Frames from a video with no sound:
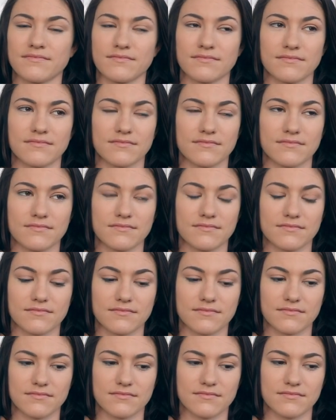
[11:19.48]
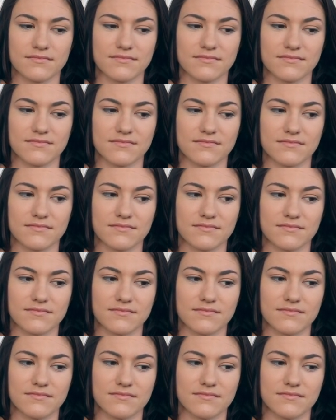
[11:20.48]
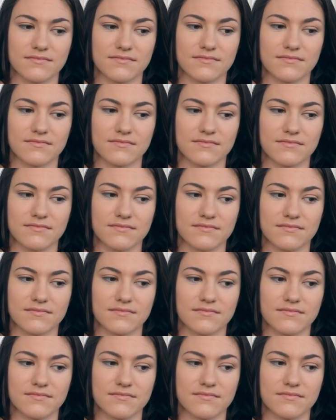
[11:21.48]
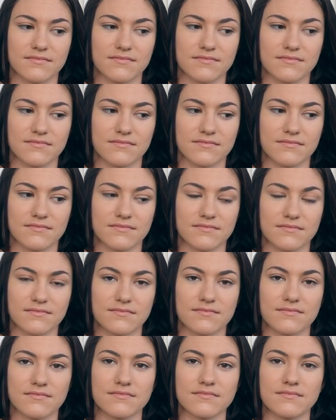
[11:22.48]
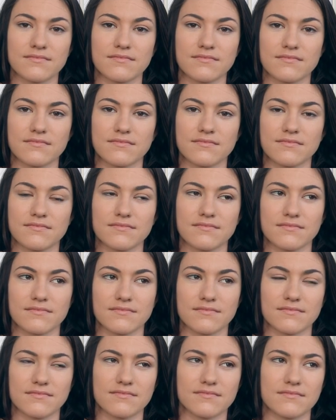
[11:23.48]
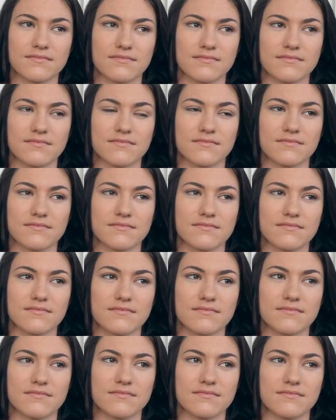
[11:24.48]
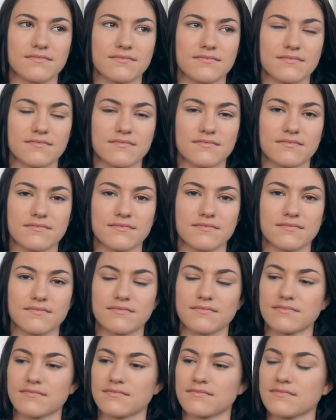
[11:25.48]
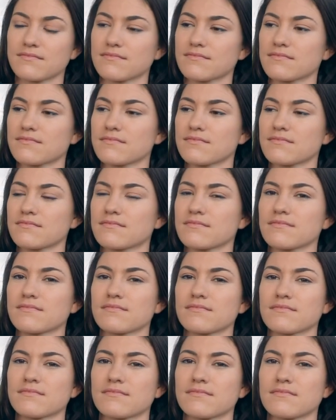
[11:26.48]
(silent)